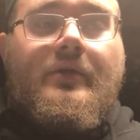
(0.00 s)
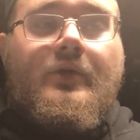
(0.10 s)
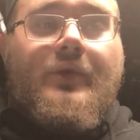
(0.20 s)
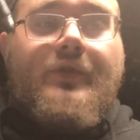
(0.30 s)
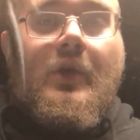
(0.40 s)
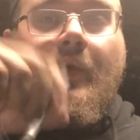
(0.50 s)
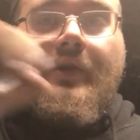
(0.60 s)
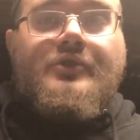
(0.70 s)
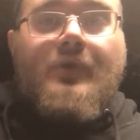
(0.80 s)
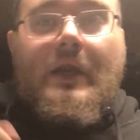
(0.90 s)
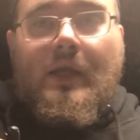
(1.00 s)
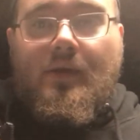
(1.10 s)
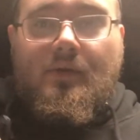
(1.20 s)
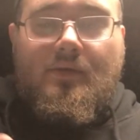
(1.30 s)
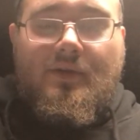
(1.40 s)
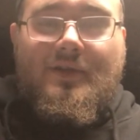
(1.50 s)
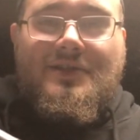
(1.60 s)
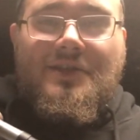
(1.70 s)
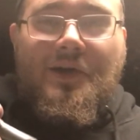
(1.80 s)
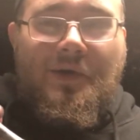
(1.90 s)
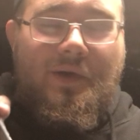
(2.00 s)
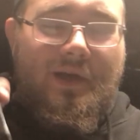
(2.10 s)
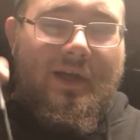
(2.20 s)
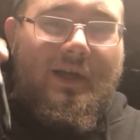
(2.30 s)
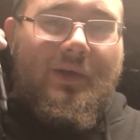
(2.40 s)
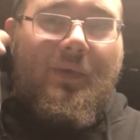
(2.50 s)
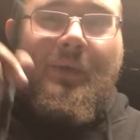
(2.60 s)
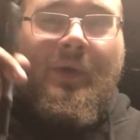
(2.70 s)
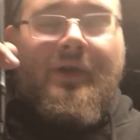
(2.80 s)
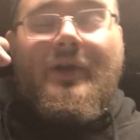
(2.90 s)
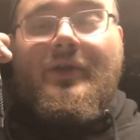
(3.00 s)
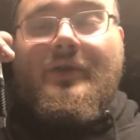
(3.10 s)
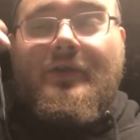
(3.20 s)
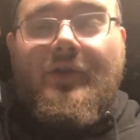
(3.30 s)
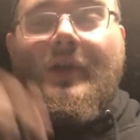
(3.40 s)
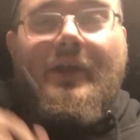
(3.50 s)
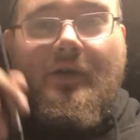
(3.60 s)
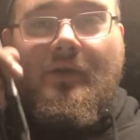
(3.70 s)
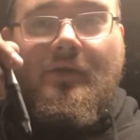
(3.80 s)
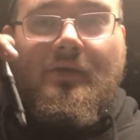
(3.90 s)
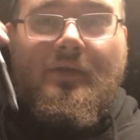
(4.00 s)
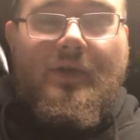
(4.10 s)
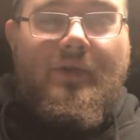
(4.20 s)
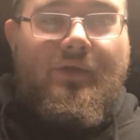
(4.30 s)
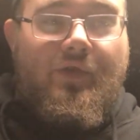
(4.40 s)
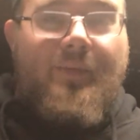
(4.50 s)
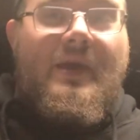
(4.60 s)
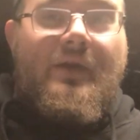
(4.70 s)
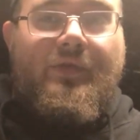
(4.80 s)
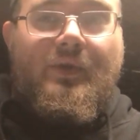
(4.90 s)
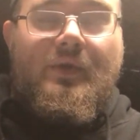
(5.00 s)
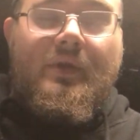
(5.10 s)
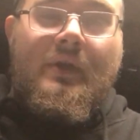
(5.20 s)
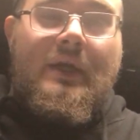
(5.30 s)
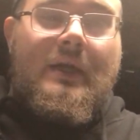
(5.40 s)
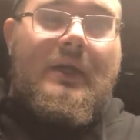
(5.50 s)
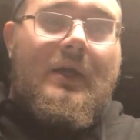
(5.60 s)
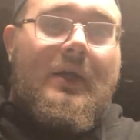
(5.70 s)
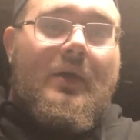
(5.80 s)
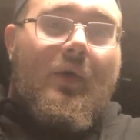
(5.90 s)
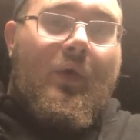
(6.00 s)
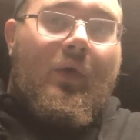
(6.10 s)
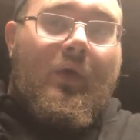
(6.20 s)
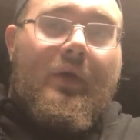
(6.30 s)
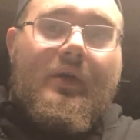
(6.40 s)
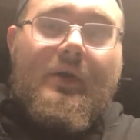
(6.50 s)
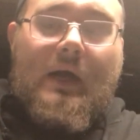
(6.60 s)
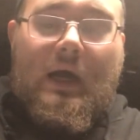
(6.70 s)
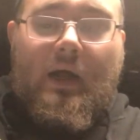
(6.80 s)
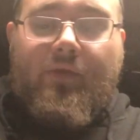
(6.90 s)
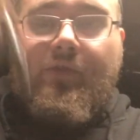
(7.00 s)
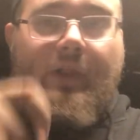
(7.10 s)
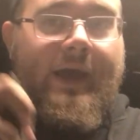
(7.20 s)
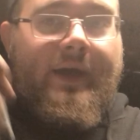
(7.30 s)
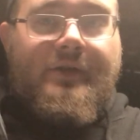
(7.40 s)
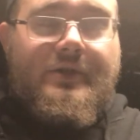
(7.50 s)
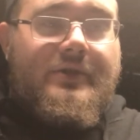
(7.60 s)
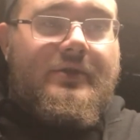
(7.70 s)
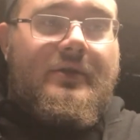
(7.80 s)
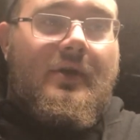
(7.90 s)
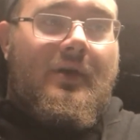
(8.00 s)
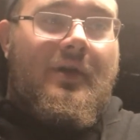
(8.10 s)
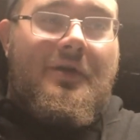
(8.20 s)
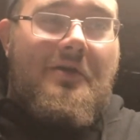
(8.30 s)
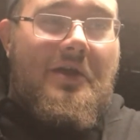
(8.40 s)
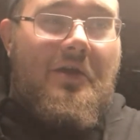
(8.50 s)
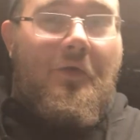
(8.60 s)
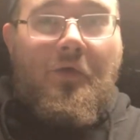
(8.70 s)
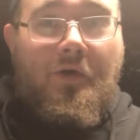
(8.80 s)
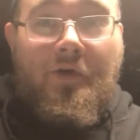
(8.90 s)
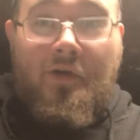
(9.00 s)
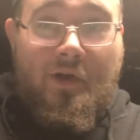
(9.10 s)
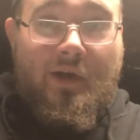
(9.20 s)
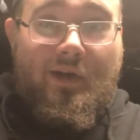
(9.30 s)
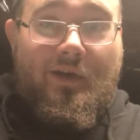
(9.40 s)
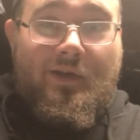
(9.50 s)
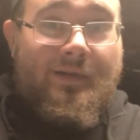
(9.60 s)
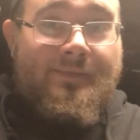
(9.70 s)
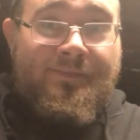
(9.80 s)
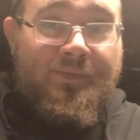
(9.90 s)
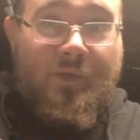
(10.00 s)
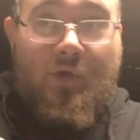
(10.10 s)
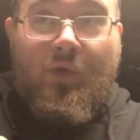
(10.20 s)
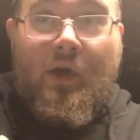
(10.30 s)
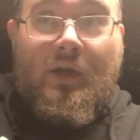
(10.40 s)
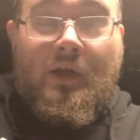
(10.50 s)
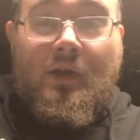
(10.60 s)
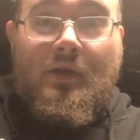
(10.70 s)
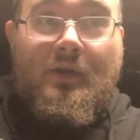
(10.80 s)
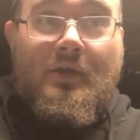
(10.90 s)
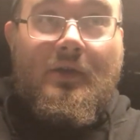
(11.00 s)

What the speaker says: you have nowhere to drain it. So one way or another, you're hitting either the manifold or the flange, or you're running